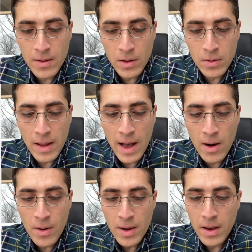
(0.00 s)

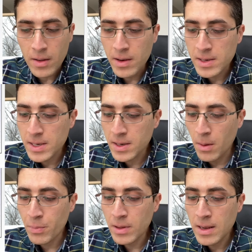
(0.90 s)
now this is
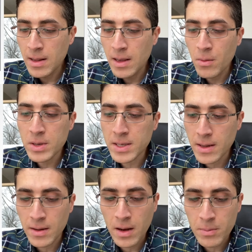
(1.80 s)
completely
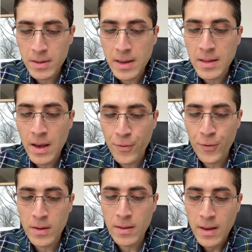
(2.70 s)

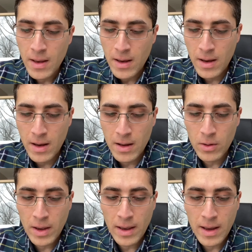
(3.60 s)
different.
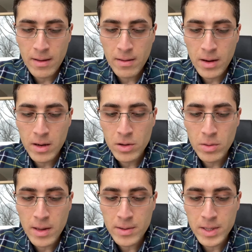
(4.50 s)
Looking at
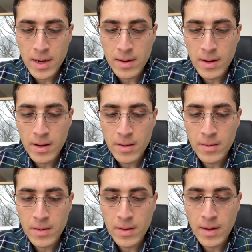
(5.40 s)

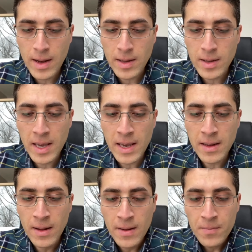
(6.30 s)

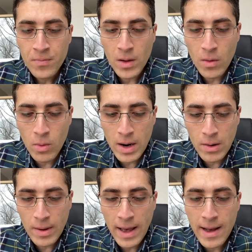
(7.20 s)
2019, where
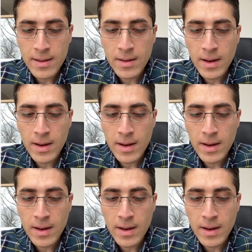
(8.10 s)
we had